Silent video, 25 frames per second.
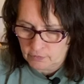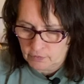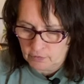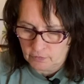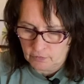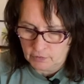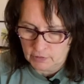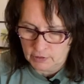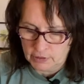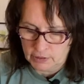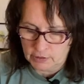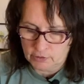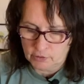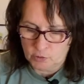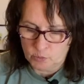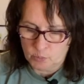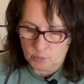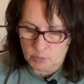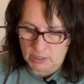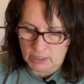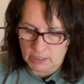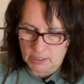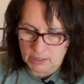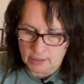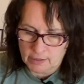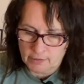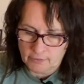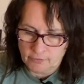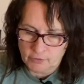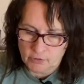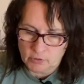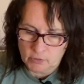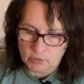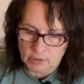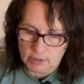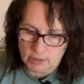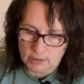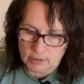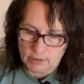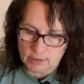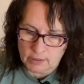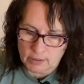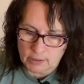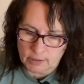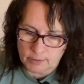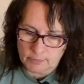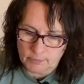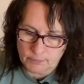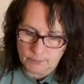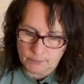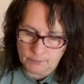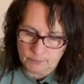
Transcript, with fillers: you feel like they're big enough, you can uh,